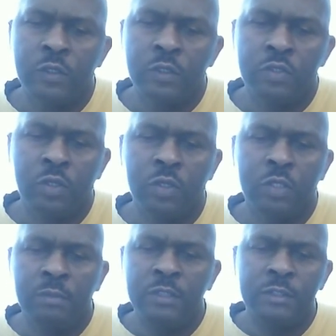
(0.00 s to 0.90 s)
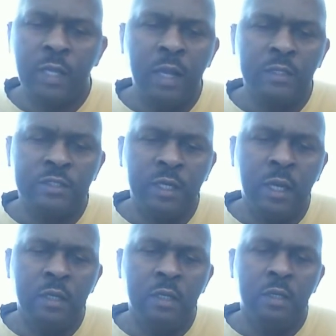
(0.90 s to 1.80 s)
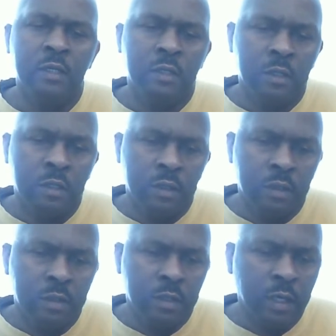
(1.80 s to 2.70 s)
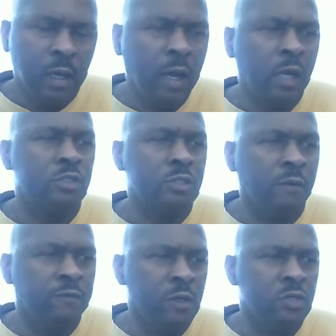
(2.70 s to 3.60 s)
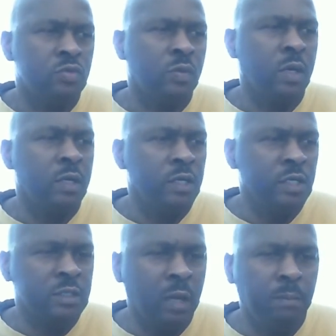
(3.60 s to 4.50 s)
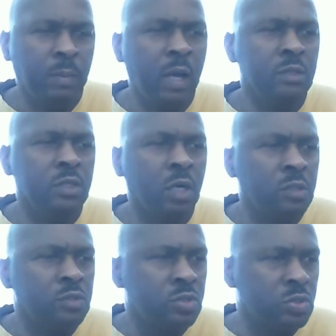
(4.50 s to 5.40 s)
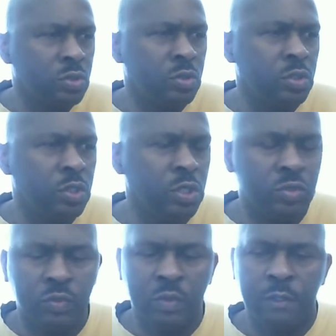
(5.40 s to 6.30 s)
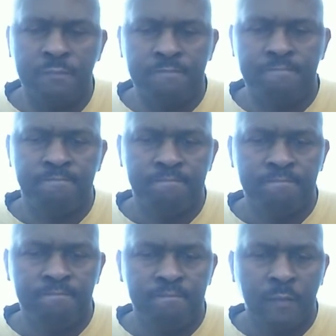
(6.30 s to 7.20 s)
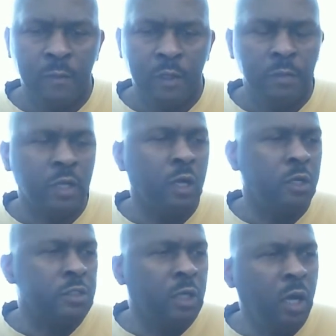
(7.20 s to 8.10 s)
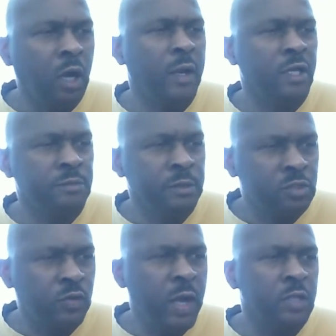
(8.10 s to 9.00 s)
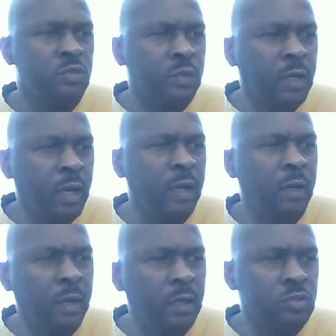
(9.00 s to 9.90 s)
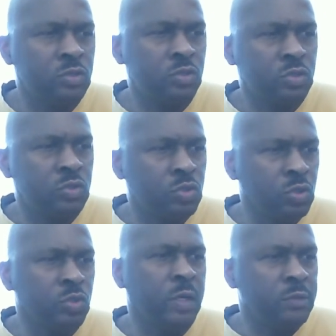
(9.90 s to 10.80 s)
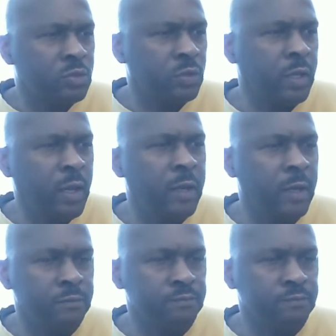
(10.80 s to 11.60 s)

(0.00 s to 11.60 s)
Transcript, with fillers: So the Messiah said, The house of Israel is abandoned to Israel because God has been trying to gather her children together.